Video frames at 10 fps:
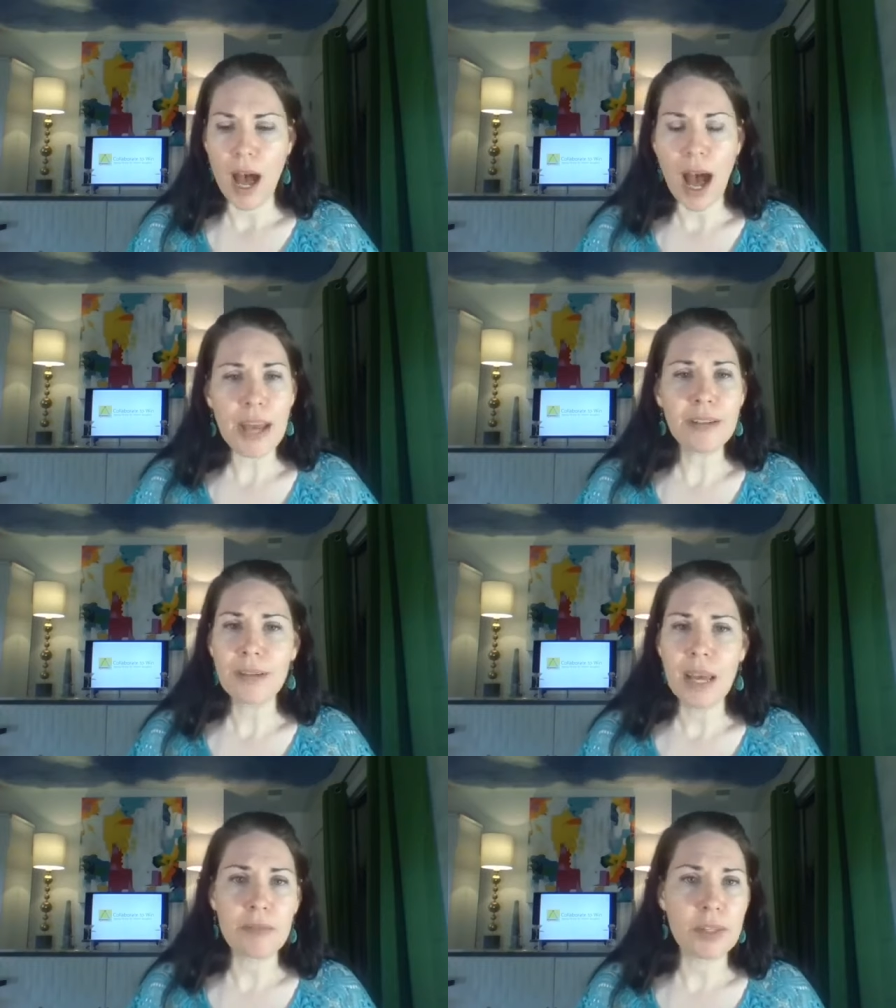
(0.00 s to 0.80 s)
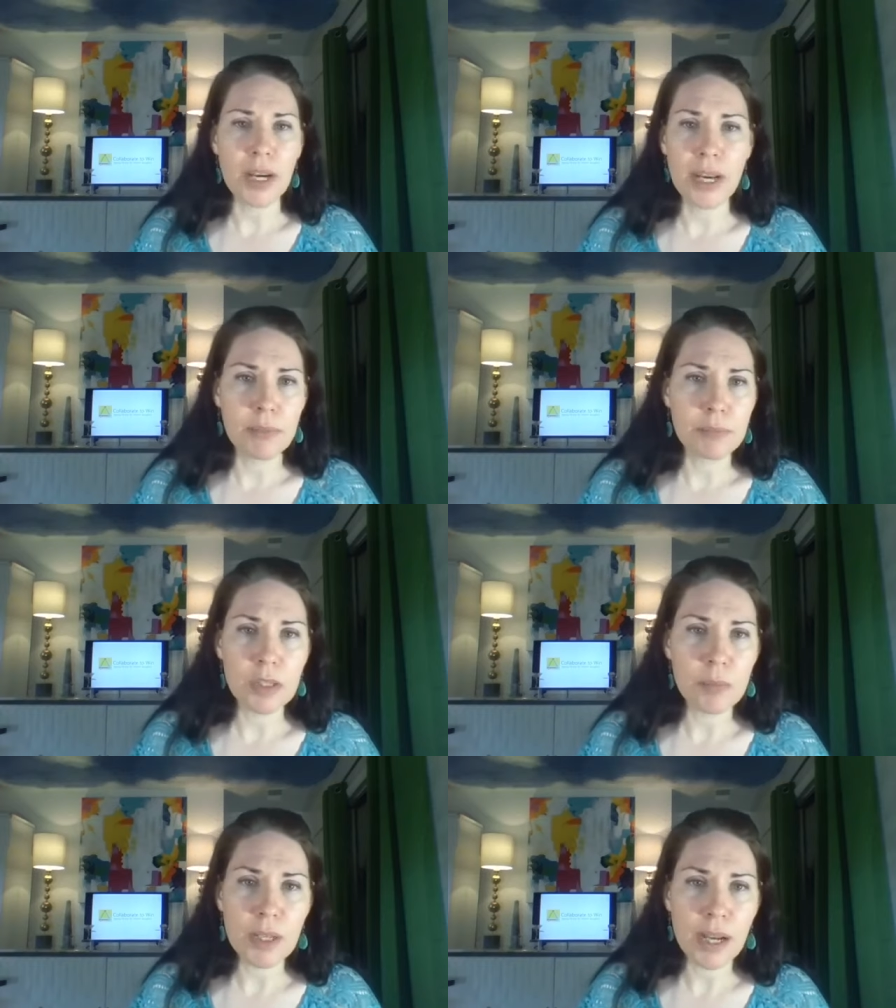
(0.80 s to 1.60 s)
I don't have time
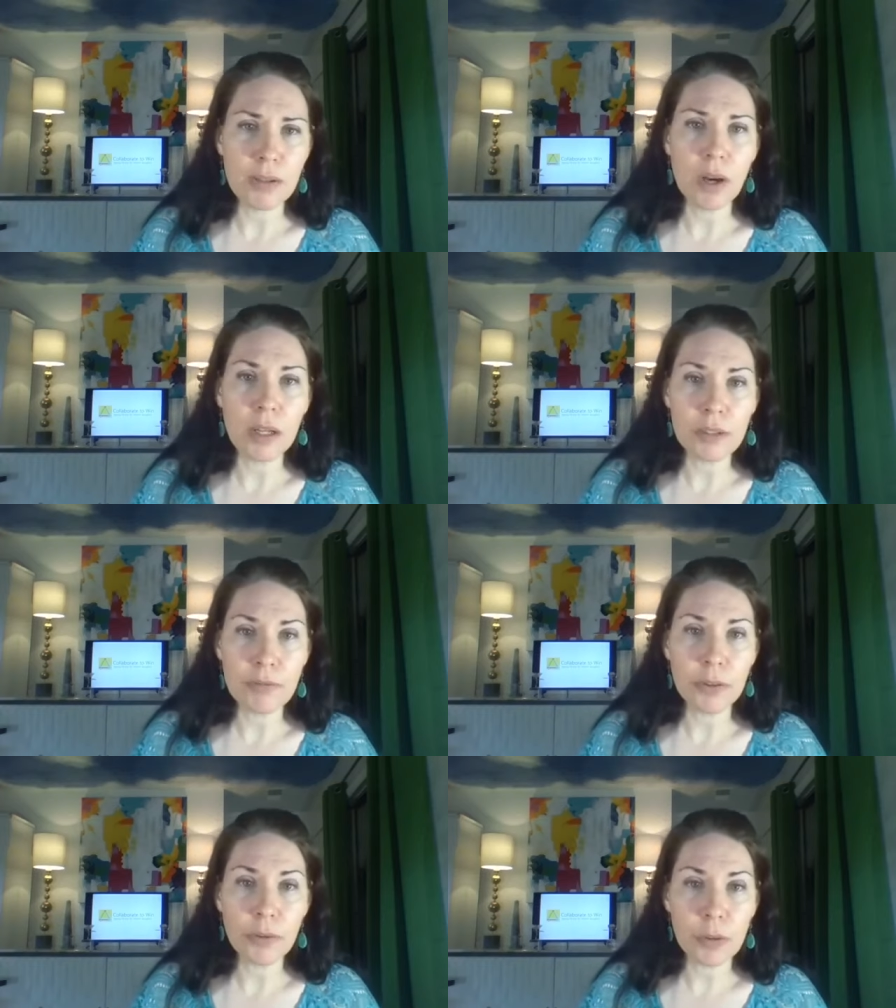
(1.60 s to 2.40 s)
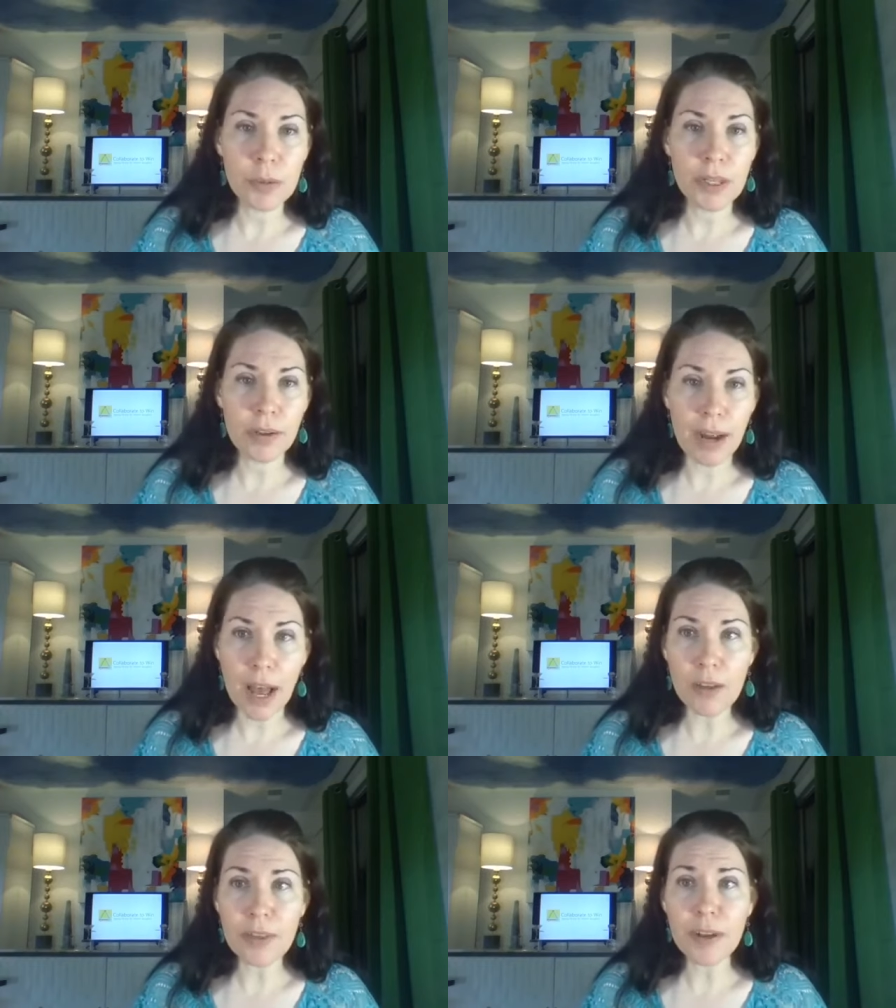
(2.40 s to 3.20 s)
to be on all of the groups that are
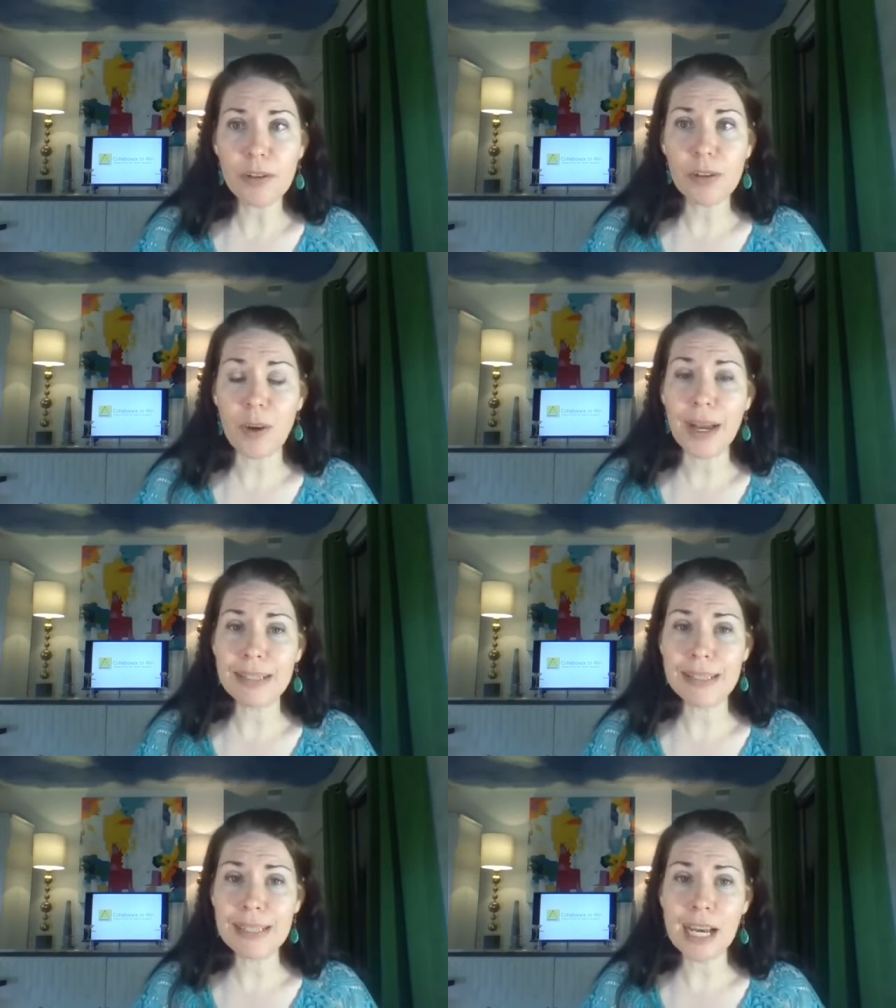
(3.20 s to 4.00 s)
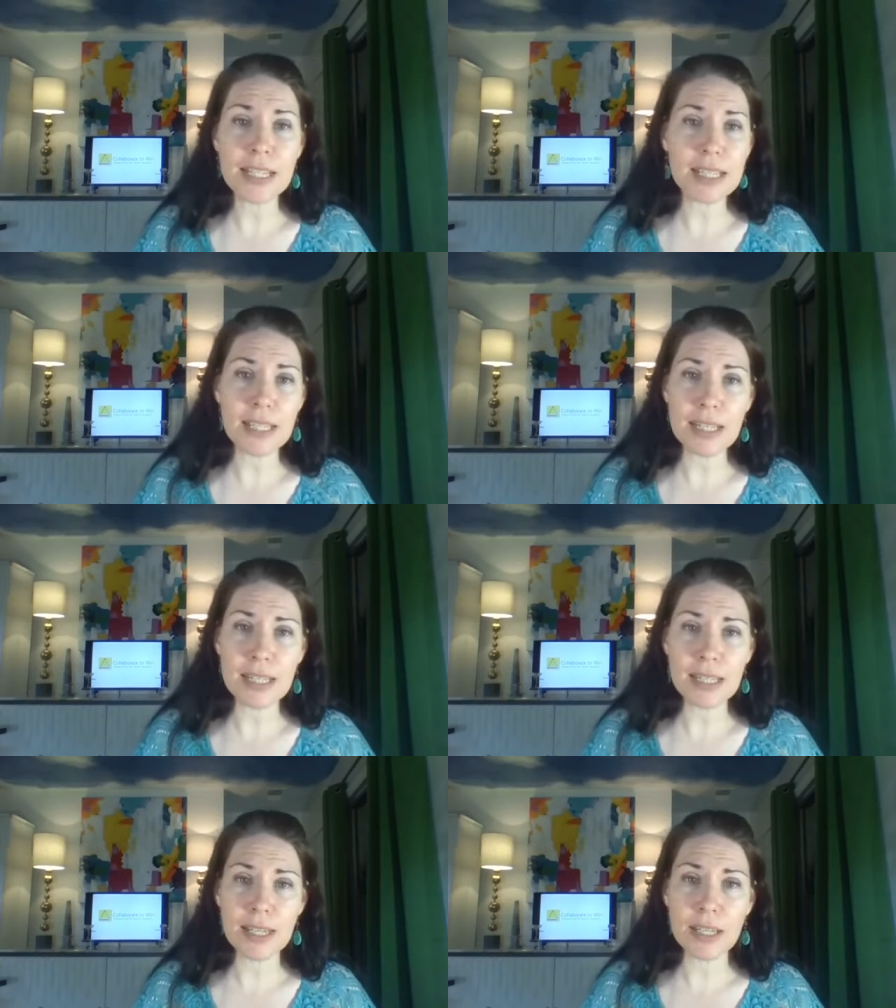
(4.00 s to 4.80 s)
out there, so I did not see
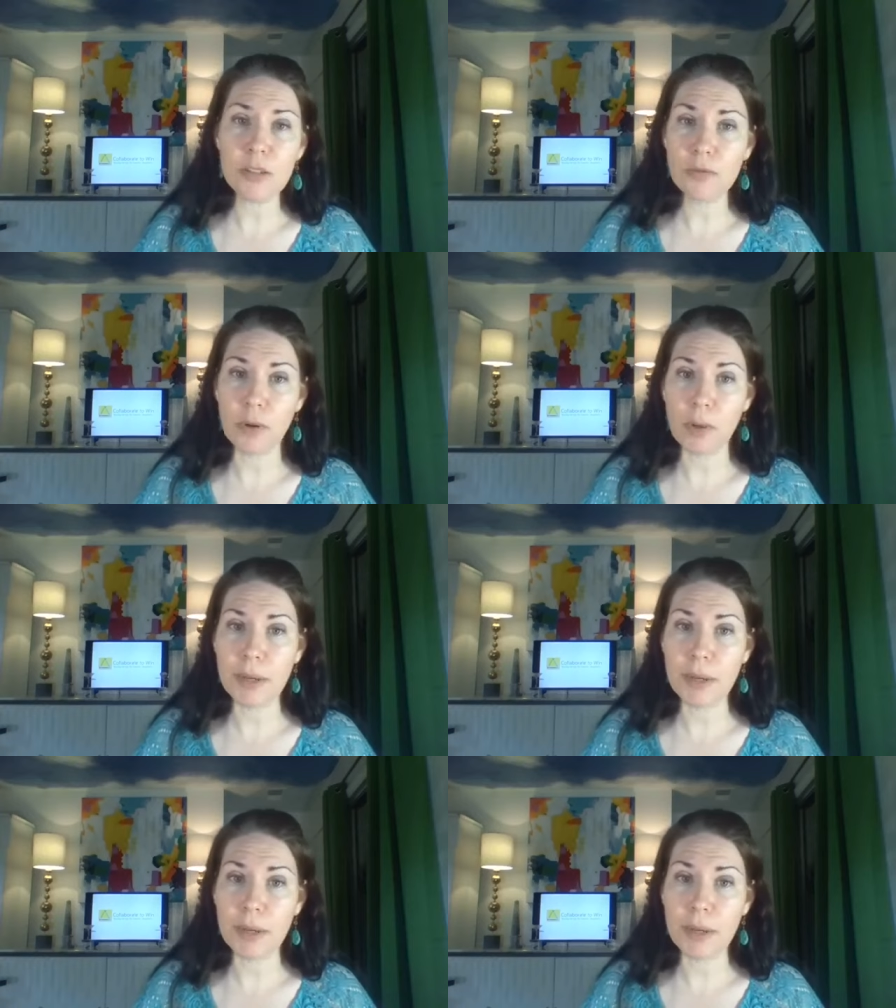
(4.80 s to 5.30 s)
these things for hmm.